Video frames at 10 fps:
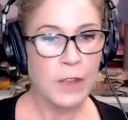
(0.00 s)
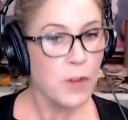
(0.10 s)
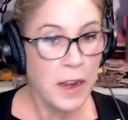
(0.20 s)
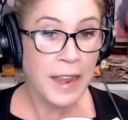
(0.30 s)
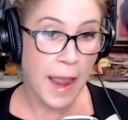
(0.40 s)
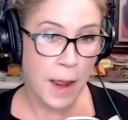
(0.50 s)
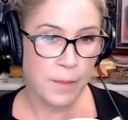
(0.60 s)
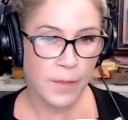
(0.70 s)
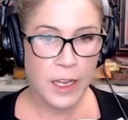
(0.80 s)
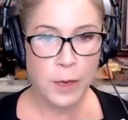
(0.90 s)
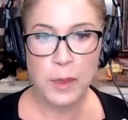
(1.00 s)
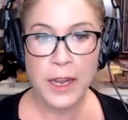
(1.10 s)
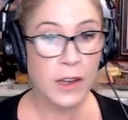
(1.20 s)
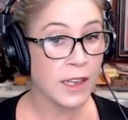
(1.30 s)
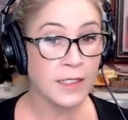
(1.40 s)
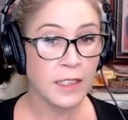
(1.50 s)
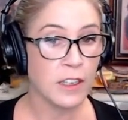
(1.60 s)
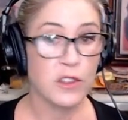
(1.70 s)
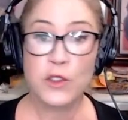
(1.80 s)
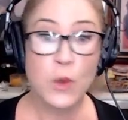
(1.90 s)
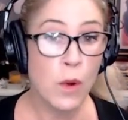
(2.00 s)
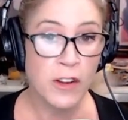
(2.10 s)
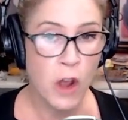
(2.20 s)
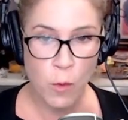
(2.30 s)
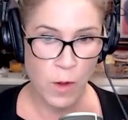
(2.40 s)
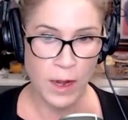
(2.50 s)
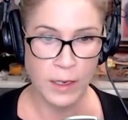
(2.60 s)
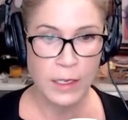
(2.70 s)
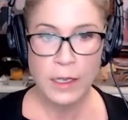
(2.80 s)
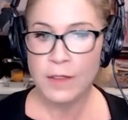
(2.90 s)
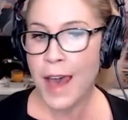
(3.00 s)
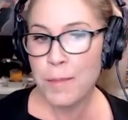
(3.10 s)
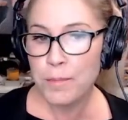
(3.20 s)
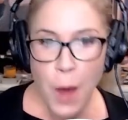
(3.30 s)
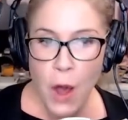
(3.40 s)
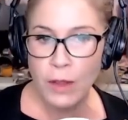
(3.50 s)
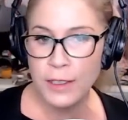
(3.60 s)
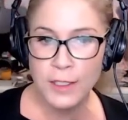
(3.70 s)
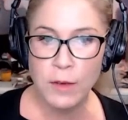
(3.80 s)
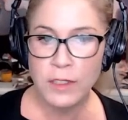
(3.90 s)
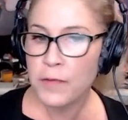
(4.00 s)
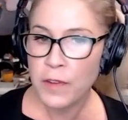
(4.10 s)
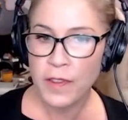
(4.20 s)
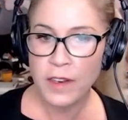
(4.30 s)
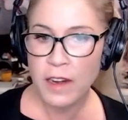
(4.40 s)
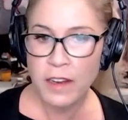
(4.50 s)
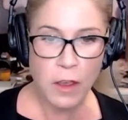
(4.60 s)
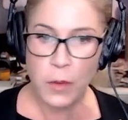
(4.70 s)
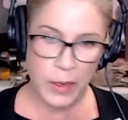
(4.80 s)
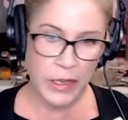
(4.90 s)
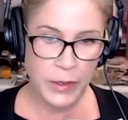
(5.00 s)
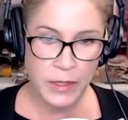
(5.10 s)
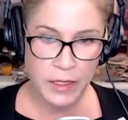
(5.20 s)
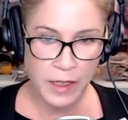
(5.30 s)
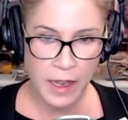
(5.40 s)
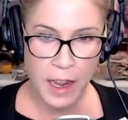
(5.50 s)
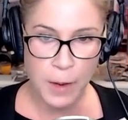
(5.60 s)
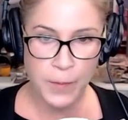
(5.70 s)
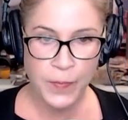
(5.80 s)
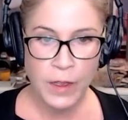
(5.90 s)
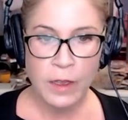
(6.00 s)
If you're at a game and a player hits a historic home run, that ball is no different than any other ball used in the game.